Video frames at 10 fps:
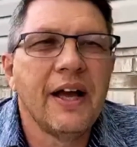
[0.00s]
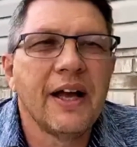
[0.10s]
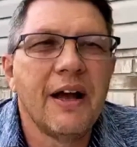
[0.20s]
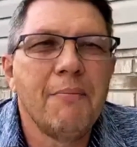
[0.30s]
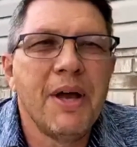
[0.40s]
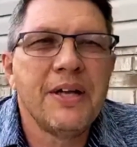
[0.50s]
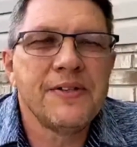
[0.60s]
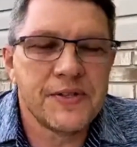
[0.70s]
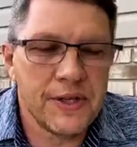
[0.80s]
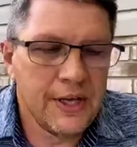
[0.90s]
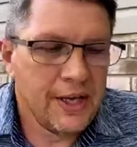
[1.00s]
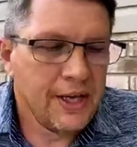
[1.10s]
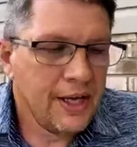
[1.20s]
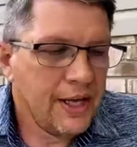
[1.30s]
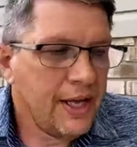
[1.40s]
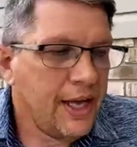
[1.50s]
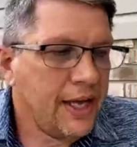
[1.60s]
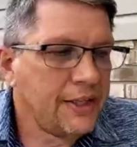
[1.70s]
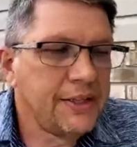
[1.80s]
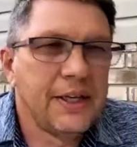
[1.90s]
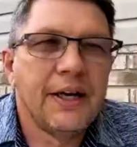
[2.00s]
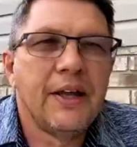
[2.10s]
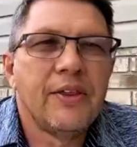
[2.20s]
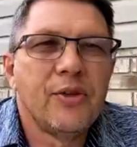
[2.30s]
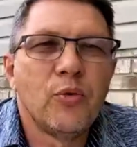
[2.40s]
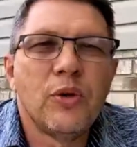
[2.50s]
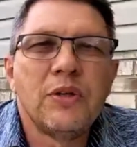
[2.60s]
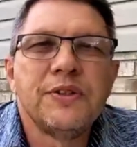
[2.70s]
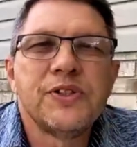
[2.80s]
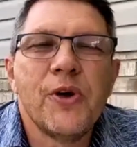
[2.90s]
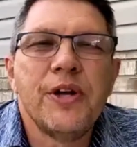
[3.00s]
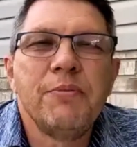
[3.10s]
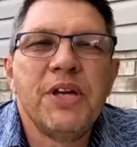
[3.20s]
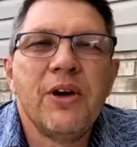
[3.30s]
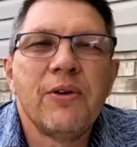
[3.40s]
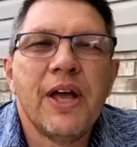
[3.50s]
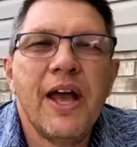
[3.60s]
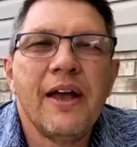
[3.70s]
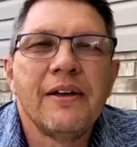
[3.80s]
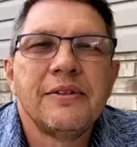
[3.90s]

I got meds, and the world is going to be okay.